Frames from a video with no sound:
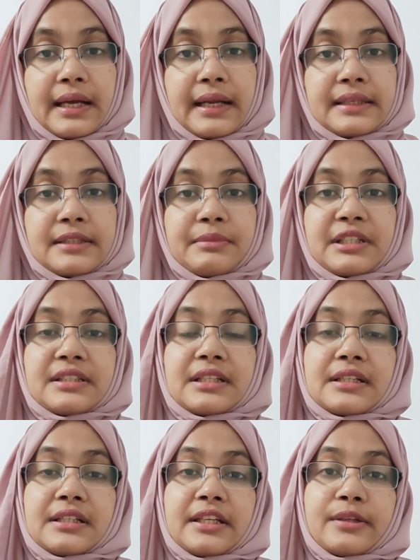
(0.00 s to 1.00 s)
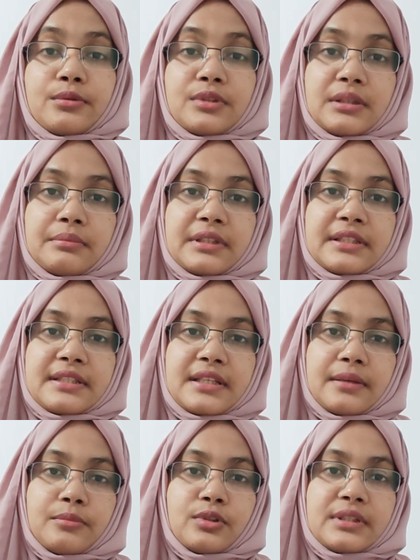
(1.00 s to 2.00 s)
and immediately your 10 minutes
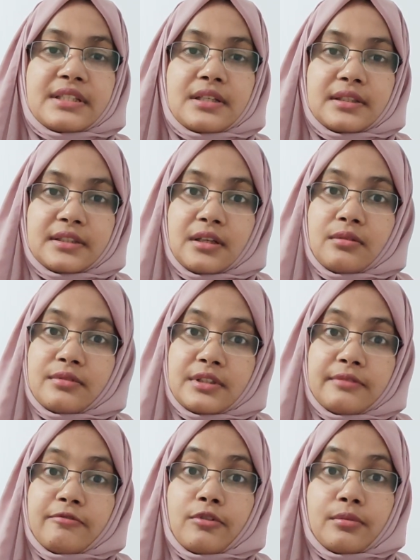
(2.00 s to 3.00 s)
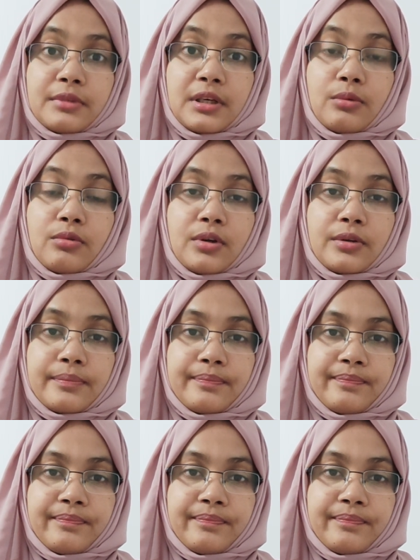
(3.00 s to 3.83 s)
time will start counting from now on.